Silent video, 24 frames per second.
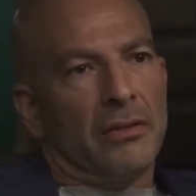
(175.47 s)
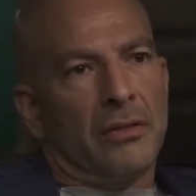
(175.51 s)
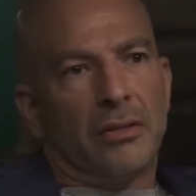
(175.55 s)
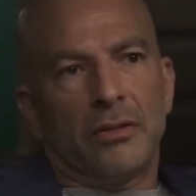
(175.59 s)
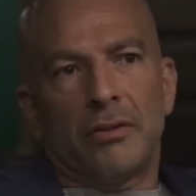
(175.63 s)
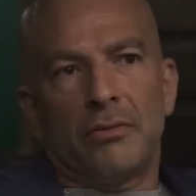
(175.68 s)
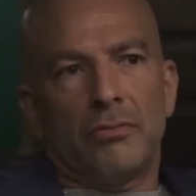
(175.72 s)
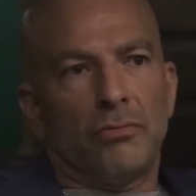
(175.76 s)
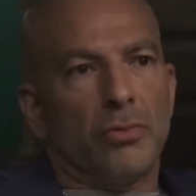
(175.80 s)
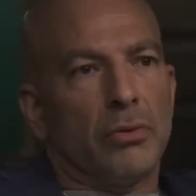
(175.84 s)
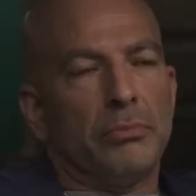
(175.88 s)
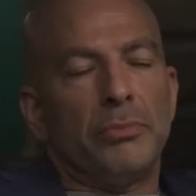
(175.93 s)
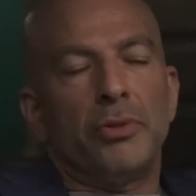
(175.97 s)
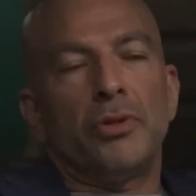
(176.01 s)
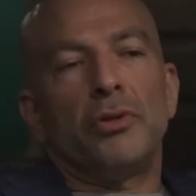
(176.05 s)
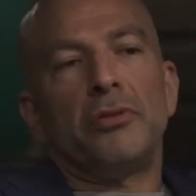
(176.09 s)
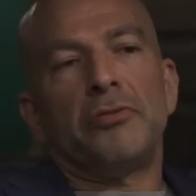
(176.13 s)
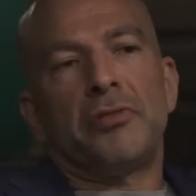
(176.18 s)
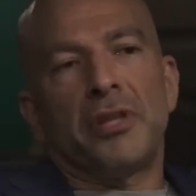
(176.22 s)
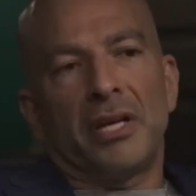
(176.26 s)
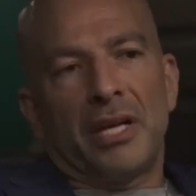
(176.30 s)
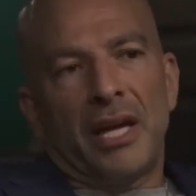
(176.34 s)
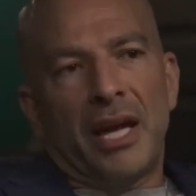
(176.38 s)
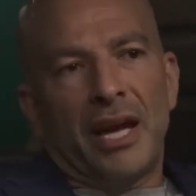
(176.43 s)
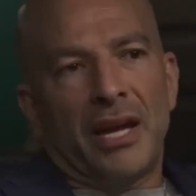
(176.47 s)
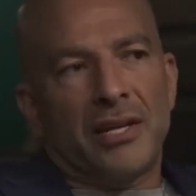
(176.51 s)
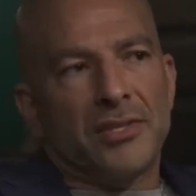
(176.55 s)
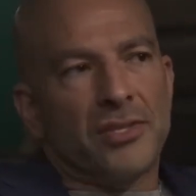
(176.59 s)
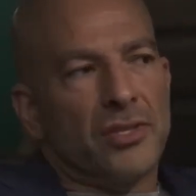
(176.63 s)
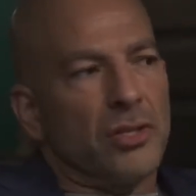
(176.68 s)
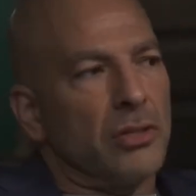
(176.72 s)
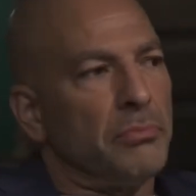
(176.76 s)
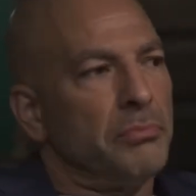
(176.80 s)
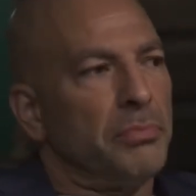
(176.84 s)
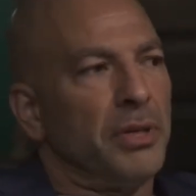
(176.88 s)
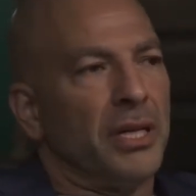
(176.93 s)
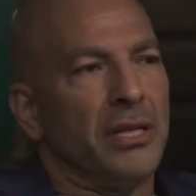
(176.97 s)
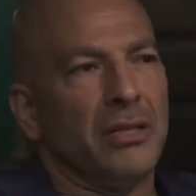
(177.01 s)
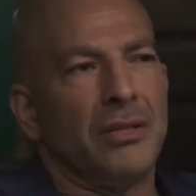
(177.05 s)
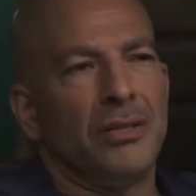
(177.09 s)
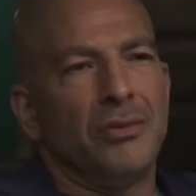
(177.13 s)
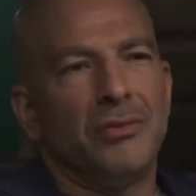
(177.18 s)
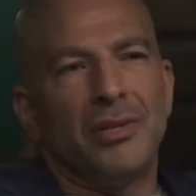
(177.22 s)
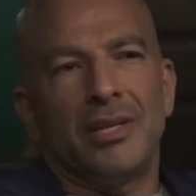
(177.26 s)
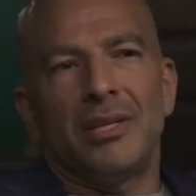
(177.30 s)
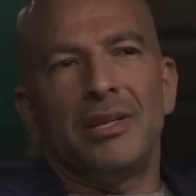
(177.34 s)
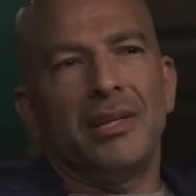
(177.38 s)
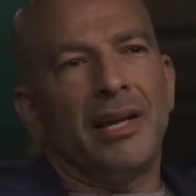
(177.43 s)
to remove the cancer, but
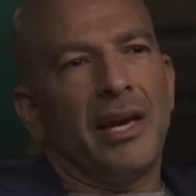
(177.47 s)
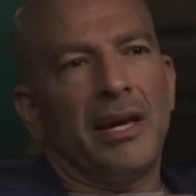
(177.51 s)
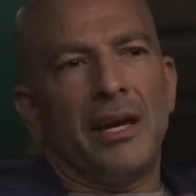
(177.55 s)
you didn't